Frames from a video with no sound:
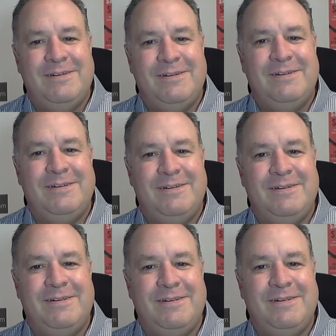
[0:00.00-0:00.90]

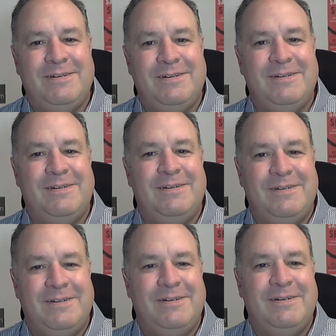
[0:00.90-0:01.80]

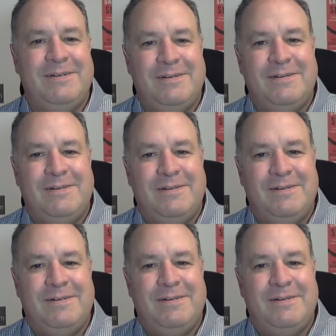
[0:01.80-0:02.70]

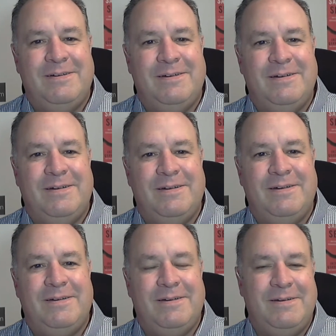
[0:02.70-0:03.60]

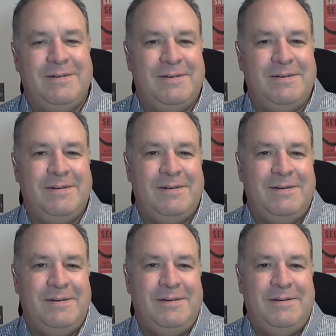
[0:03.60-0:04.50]

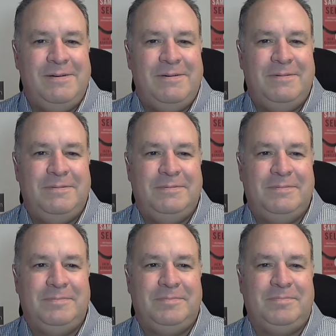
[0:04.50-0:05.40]

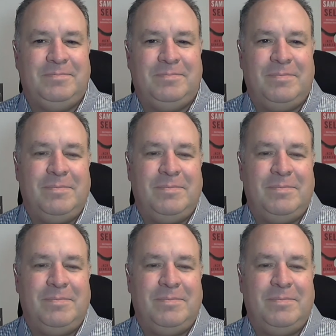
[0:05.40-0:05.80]
[no speech]